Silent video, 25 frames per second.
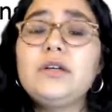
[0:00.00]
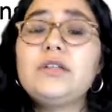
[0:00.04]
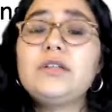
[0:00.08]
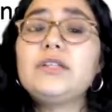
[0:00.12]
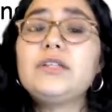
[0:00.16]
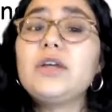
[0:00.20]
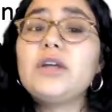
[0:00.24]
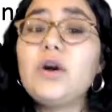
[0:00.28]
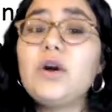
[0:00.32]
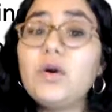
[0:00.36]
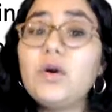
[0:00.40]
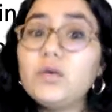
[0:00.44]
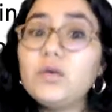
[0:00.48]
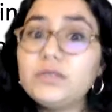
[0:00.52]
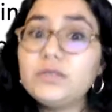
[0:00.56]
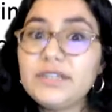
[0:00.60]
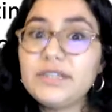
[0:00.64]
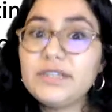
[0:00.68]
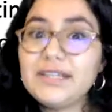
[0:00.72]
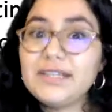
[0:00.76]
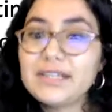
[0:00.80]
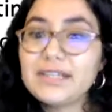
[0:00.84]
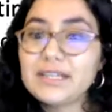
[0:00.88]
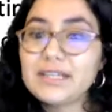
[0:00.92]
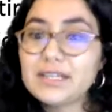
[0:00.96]
the
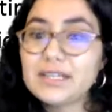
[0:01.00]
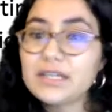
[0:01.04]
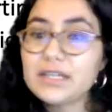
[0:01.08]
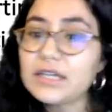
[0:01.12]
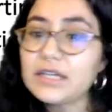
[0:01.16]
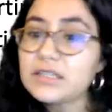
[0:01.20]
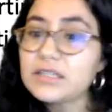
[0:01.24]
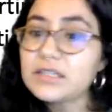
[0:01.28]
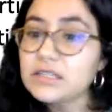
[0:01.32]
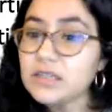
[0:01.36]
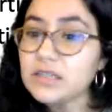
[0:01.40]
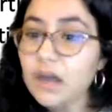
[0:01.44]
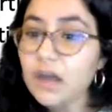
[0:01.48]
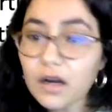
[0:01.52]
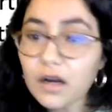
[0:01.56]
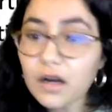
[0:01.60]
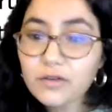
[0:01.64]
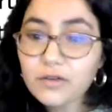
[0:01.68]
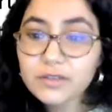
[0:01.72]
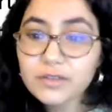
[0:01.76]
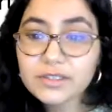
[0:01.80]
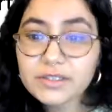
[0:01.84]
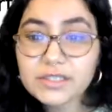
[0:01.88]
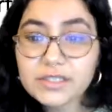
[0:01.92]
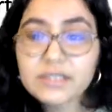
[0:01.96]
only thing that's
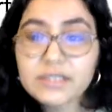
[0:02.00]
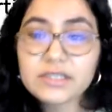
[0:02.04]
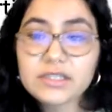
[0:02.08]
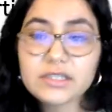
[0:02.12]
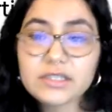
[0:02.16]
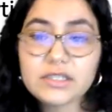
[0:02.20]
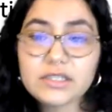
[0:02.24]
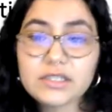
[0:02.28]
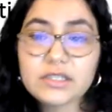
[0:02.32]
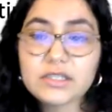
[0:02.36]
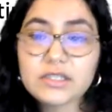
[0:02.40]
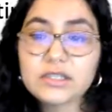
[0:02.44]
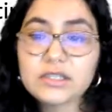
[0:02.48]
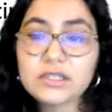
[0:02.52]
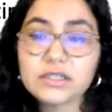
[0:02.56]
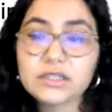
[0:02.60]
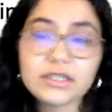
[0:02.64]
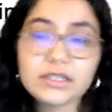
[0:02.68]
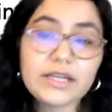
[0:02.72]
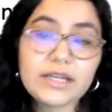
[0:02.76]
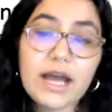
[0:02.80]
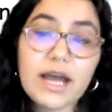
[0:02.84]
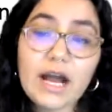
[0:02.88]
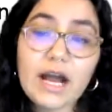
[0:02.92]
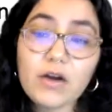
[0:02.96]
not related to
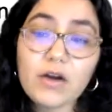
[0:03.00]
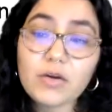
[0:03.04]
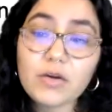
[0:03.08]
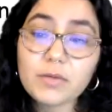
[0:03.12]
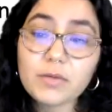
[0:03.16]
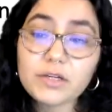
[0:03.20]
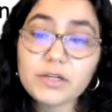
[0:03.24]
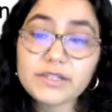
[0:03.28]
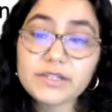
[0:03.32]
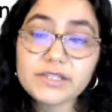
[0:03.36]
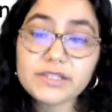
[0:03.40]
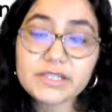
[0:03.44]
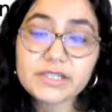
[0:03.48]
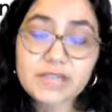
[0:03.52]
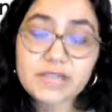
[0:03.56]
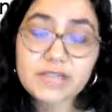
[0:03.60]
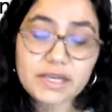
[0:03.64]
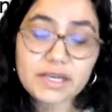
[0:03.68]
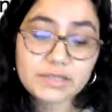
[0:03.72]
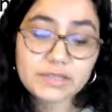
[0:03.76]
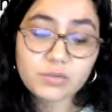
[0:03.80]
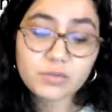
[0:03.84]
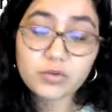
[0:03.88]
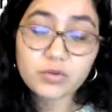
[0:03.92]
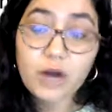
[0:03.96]
like how a person
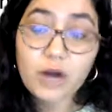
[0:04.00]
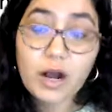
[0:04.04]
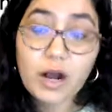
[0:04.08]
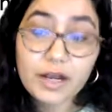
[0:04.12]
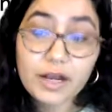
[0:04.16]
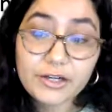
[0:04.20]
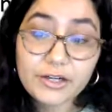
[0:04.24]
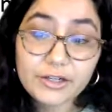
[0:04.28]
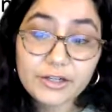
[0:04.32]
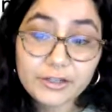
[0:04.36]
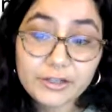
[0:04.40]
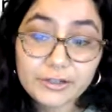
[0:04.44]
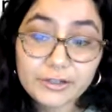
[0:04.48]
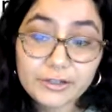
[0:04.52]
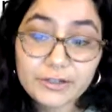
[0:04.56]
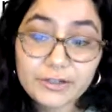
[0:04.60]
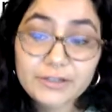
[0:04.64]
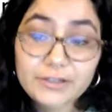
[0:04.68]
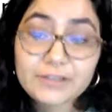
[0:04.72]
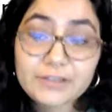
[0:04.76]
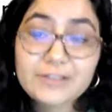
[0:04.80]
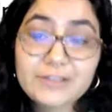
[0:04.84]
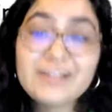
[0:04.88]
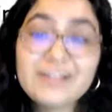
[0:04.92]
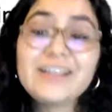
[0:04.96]
has prior
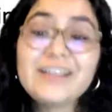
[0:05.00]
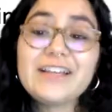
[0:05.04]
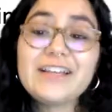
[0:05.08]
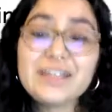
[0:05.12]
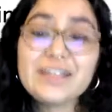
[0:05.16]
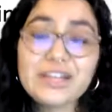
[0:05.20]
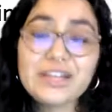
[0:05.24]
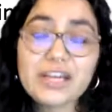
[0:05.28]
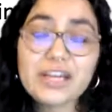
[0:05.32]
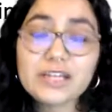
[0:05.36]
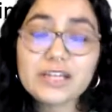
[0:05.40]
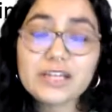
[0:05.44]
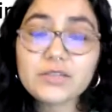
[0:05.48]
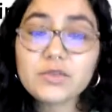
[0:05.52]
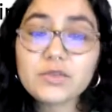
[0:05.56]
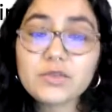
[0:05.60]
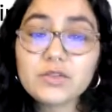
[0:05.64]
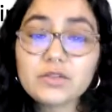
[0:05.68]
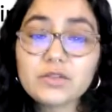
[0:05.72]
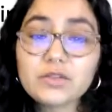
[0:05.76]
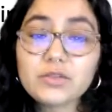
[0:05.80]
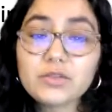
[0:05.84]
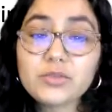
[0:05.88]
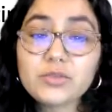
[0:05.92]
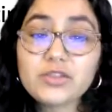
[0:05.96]
engaged with the
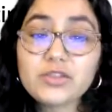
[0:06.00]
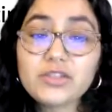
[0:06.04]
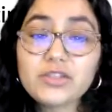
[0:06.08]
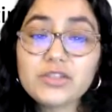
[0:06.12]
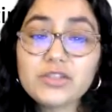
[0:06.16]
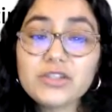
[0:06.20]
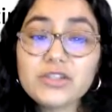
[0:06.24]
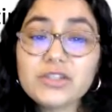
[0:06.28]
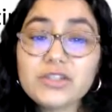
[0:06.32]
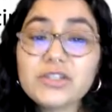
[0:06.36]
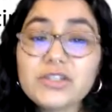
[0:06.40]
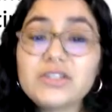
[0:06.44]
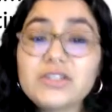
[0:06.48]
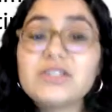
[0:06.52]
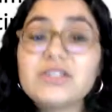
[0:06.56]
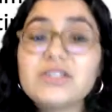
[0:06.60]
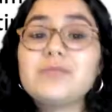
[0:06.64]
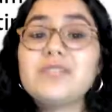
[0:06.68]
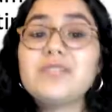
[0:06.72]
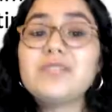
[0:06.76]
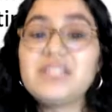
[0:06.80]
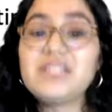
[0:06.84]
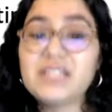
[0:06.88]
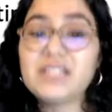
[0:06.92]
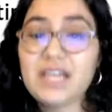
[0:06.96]
criminal justice
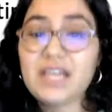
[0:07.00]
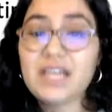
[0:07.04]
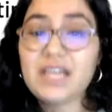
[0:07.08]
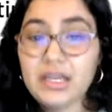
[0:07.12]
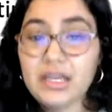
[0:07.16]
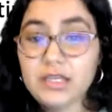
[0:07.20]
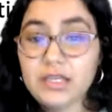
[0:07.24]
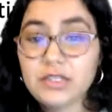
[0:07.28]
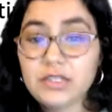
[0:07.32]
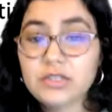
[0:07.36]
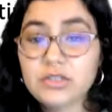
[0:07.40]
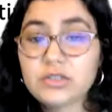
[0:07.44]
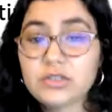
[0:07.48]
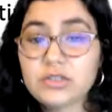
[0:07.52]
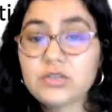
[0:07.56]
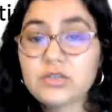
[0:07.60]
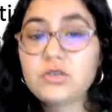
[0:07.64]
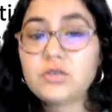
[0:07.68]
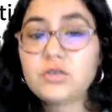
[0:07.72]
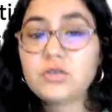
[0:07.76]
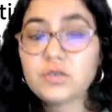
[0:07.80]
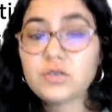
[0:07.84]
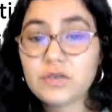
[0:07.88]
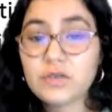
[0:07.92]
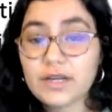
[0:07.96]
system is age,
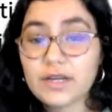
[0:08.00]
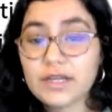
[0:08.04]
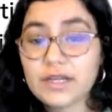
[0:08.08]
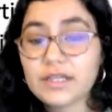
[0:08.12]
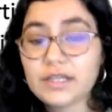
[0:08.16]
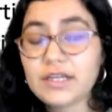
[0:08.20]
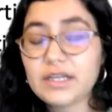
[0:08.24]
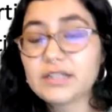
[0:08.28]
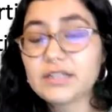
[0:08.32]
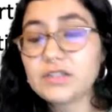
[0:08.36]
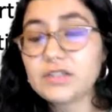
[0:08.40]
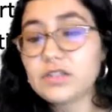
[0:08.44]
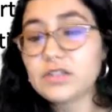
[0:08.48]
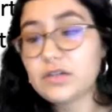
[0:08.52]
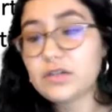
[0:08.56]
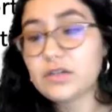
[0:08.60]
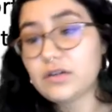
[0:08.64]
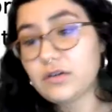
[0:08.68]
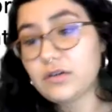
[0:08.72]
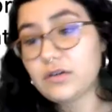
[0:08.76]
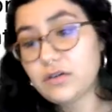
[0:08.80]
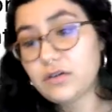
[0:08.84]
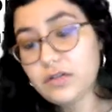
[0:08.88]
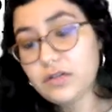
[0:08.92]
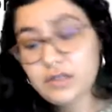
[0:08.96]
right? And
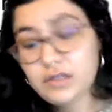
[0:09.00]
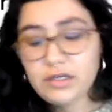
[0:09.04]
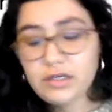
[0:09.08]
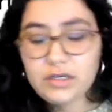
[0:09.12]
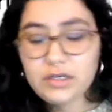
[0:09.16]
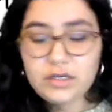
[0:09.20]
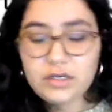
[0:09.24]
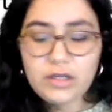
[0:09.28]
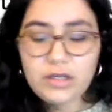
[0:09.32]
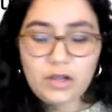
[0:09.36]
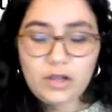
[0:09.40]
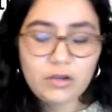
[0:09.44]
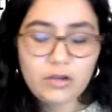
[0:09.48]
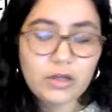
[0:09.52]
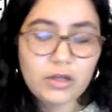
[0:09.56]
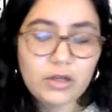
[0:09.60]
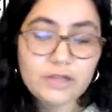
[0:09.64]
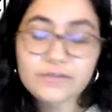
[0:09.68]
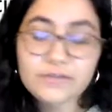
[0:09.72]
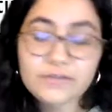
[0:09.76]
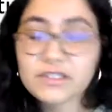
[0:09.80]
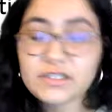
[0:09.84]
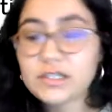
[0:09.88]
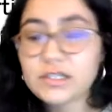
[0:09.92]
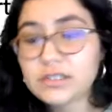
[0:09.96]
so a lot
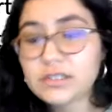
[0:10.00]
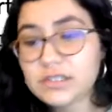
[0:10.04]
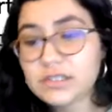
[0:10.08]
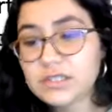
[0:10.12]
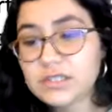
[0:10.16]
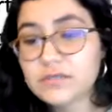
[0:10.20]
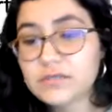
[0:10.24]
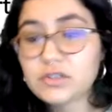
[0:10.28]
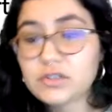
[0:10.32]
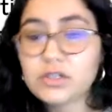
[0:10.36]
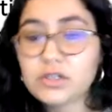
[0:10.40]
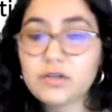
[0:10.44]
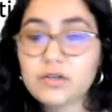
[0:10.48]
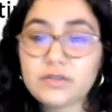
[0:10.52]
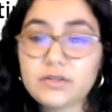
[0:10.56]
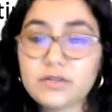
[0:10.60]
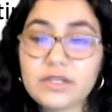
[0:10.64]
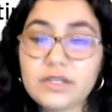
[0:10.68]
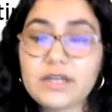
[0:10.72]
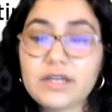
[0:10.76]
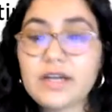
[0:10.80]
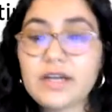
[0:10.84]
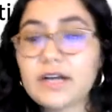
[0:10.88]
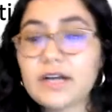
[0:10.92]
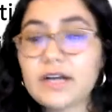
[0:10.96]
of studies have shown
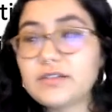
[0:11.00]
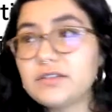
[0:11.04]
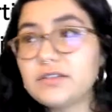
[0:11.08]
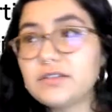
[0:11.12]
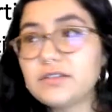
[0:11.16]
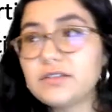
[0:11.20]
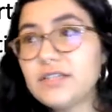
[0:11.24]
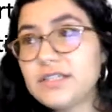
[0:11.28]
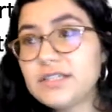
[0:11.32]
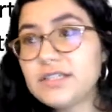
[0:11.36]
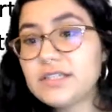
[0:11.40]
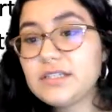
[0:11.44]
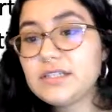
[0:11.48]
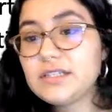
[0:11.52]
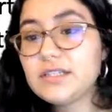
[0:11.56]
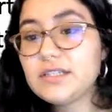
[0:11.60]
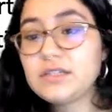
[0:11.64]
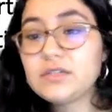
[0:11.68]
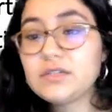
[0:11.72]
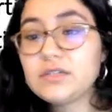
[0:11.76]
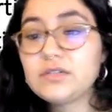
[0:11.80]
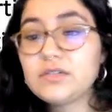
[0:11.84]
that adolescent,